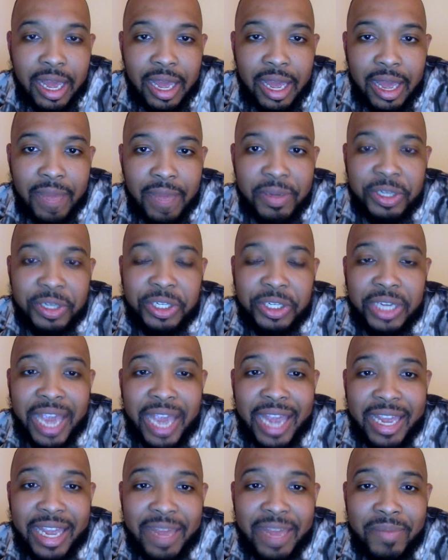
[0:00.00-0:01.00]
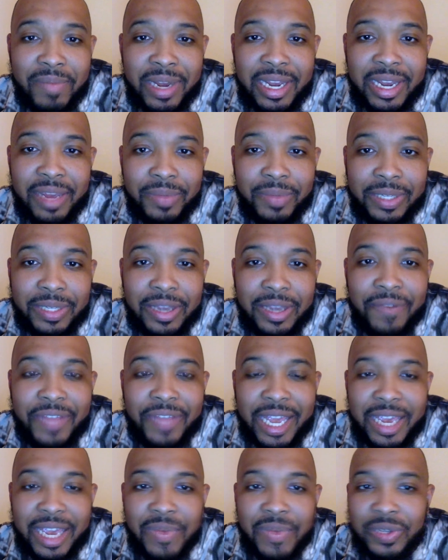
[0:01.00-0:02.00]
I mean, Shaq admitted himself
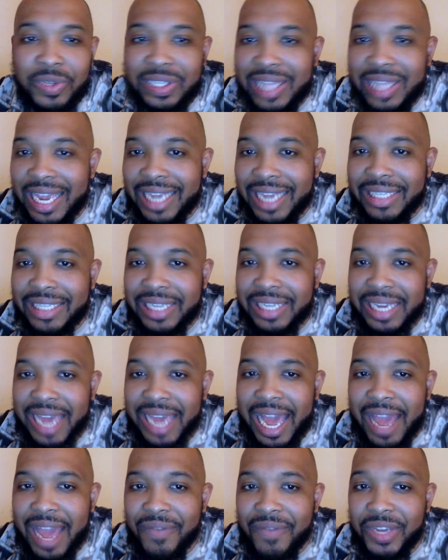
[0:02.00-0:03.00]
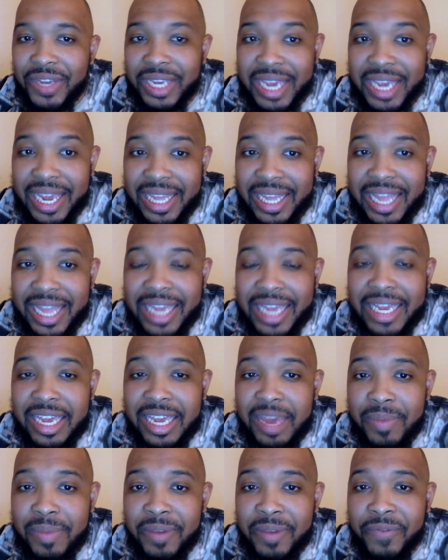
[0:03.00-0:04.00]
that he was lazy. I have a kid that can
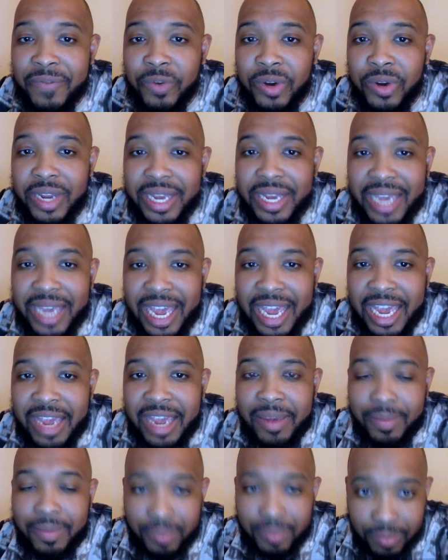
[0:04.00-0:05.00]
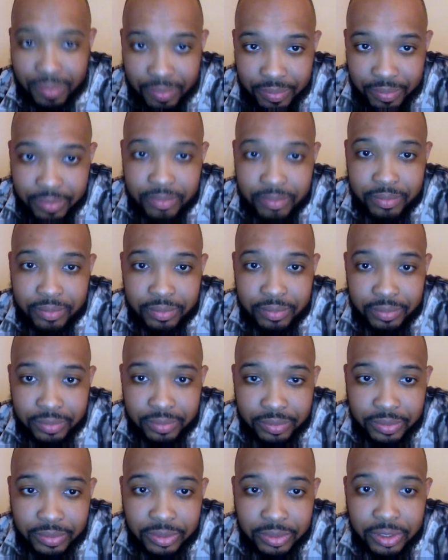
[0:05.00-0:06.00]
get me 40 a game.
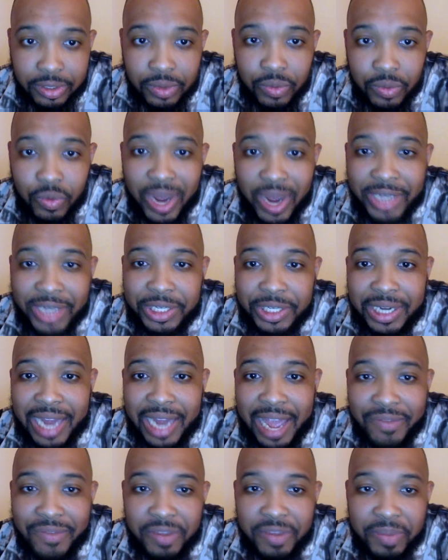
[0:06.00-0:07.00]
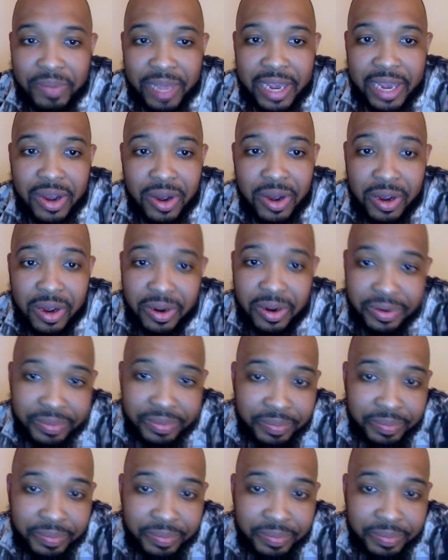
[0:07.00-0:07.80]
Why should I have to play hard?